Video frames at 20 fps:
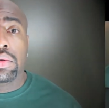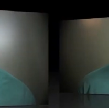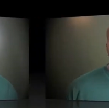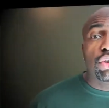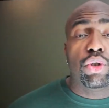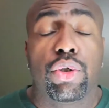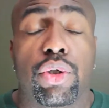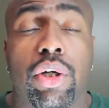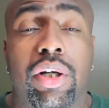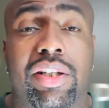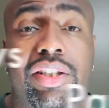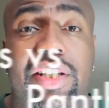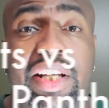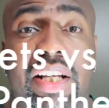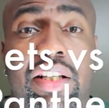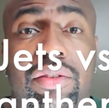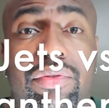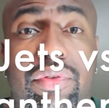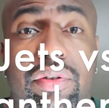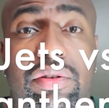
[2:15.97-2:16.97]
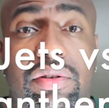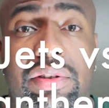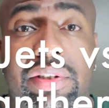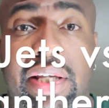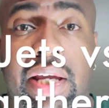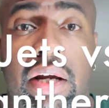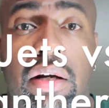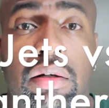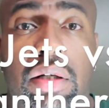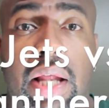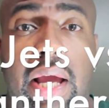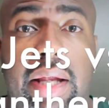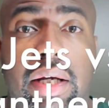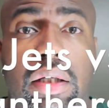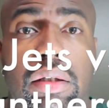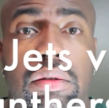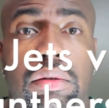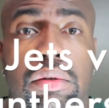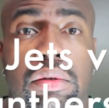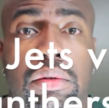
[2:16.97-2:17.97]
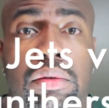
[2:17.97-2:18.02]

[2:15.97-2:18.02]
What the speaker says: New York Jets versus Carolina.